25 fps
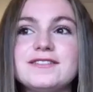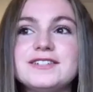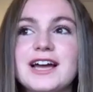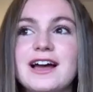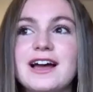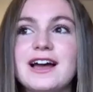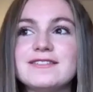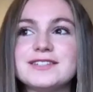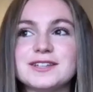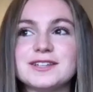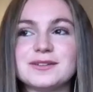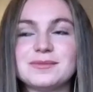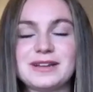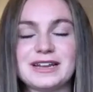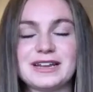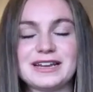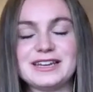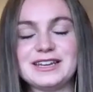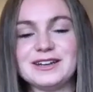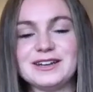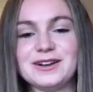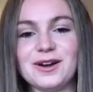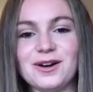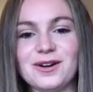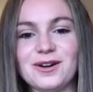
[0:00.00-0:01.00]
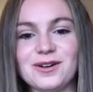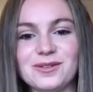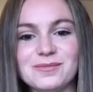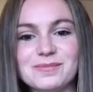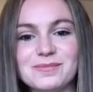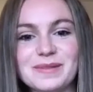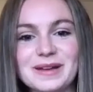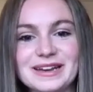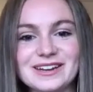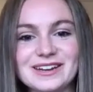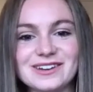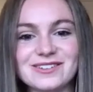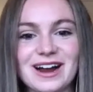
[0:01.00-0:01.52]
have some like,
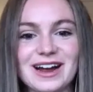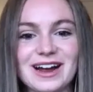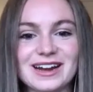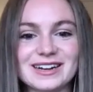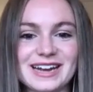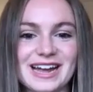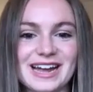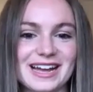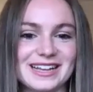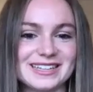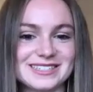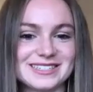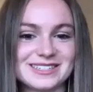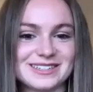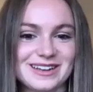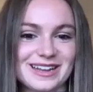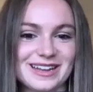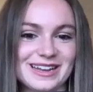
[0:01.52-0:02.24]
big grand answer.